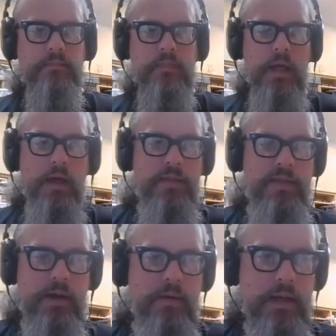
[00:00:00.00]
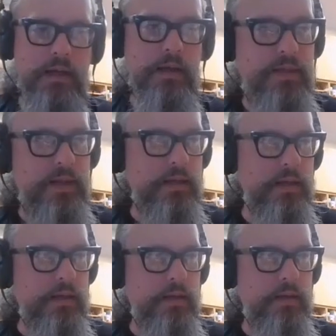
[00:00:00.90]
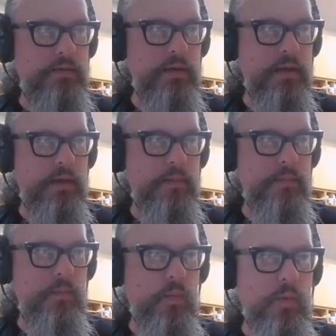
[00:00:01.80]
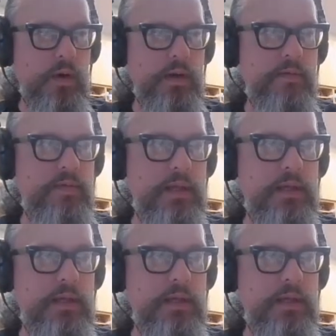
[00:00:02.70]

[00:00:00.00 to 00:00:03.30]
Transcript: Therein, I think, is one of the